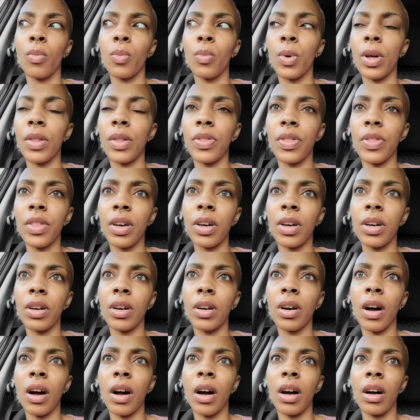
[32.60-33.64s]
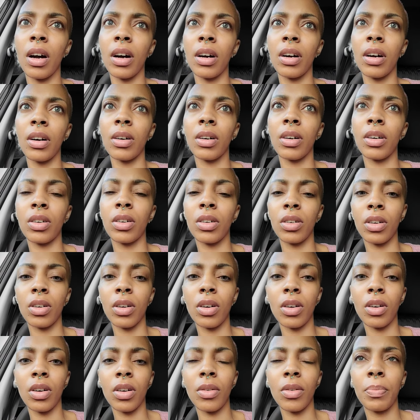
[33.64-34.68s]
with the
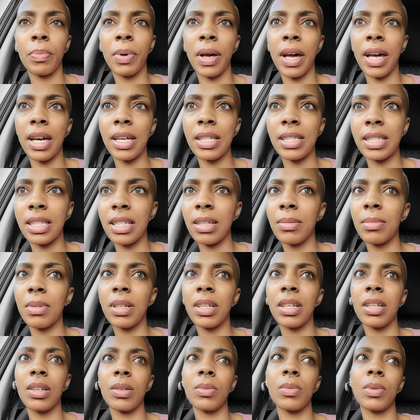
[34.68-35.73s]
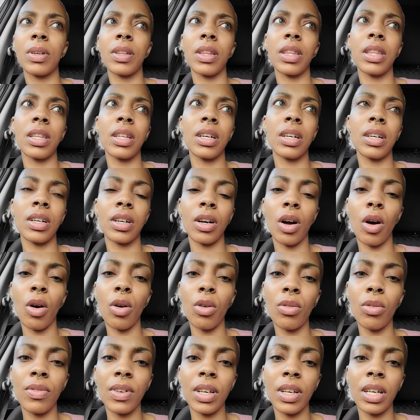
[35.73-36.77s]
pandemic, with the
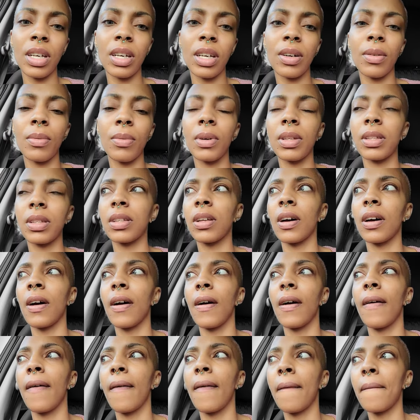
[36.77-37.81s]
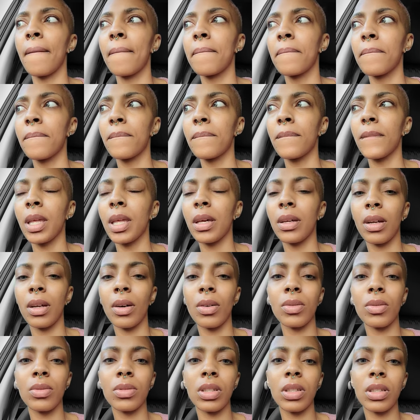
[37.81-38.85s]
COVID, with the, you
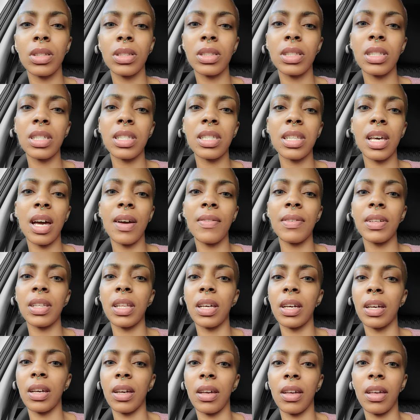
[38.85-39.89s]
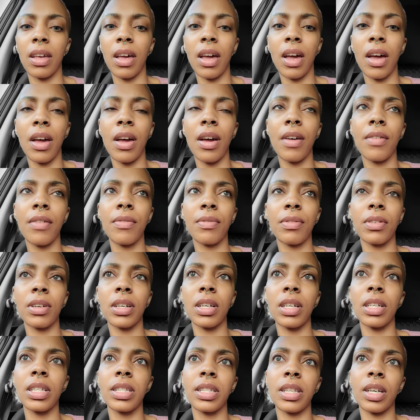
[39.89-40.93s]
know, just everything.
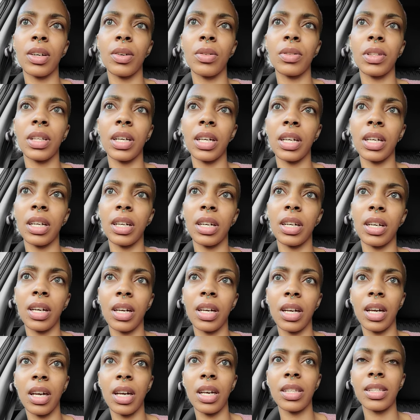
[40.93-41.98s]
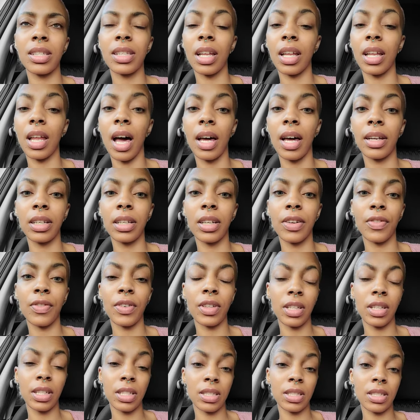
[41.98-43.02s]
Every single thing. It's a lot of
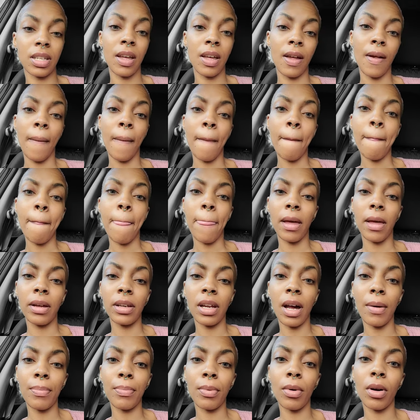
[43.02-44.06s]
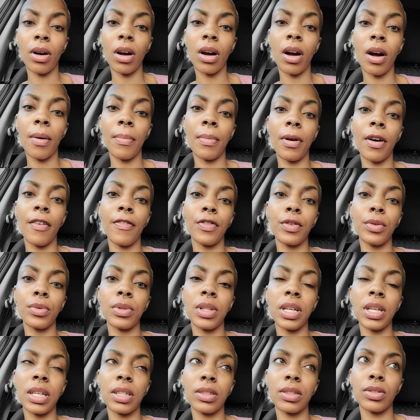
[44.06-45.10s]
different things. And I brought up a few
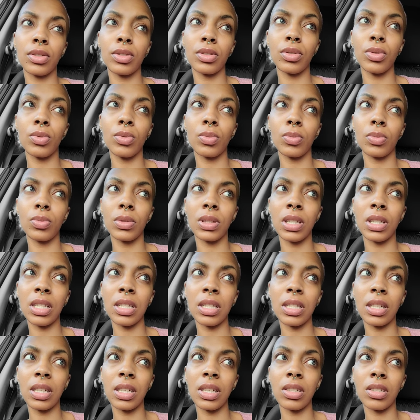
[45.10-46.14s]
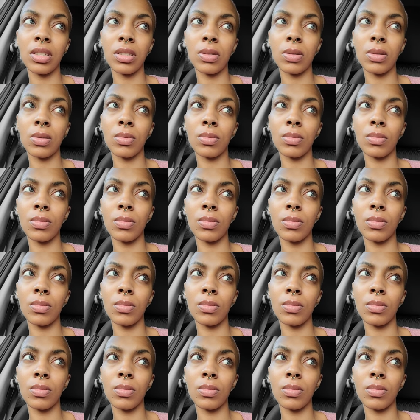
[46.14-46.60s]
things to this leader's